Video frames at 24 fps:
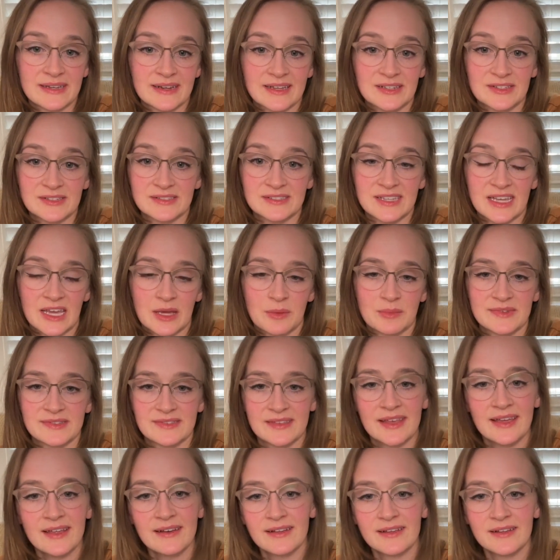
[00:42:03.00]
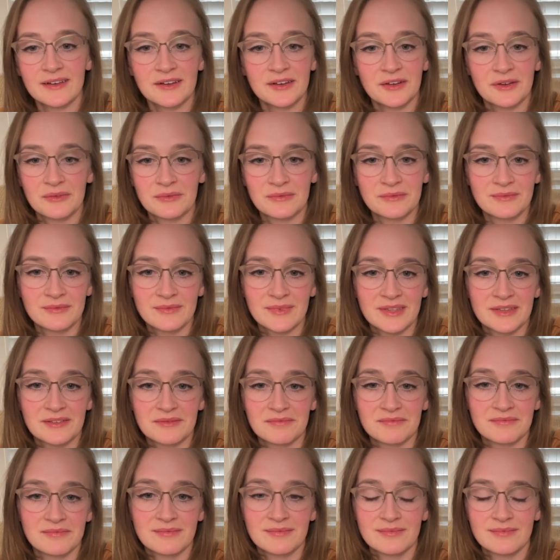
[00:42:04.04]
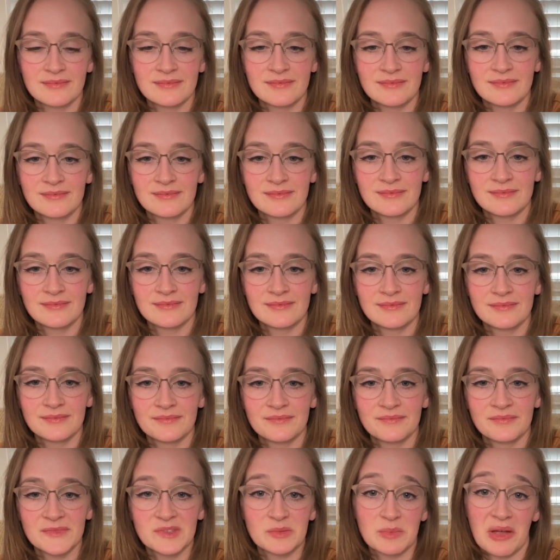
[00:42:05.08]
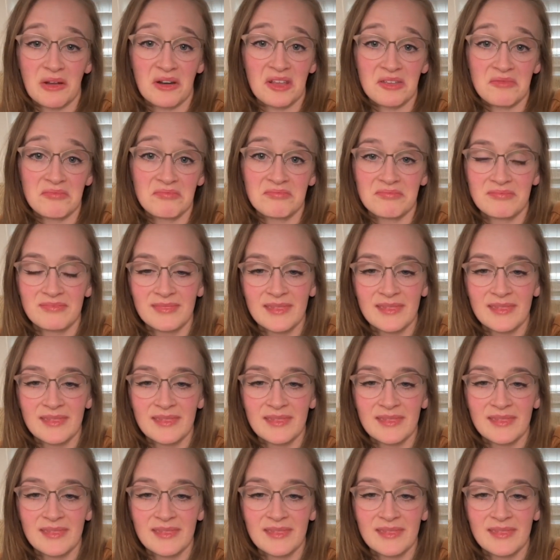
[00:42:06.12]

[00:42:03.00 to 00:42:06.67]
then I just take them as that. I don't know. That's about it.